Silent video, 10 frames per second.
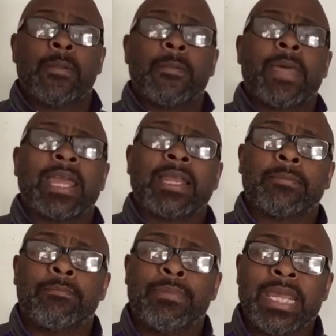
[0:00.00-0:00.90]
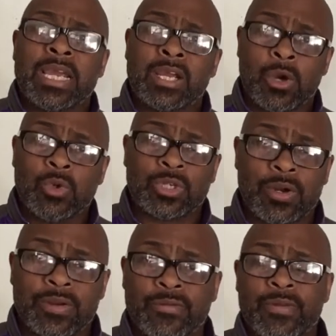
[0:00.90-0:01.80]
that can be a coach
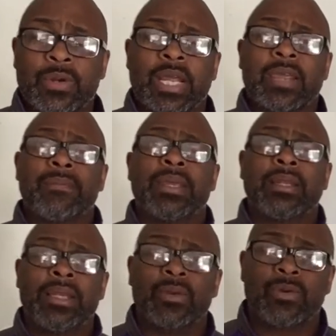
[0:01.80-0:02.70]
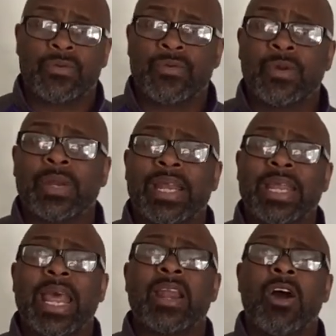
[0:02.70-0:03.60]
on the field, that can be a leader on the field, and it
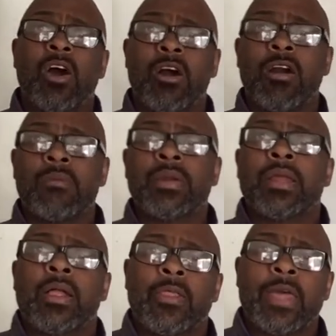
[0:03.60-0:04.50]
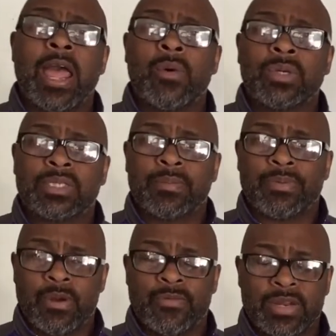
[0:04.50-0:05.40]
had an arm, that was the
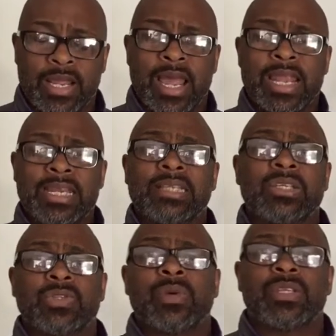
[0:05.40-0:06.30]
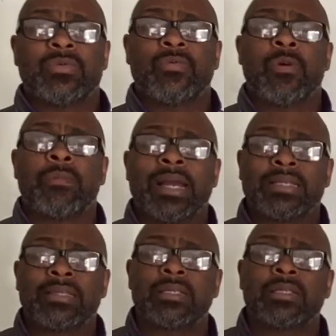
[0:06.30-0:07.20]
perfect ideal situation for my
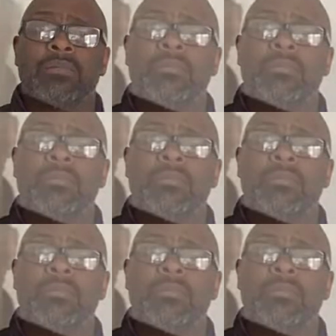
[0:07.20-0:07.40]
system.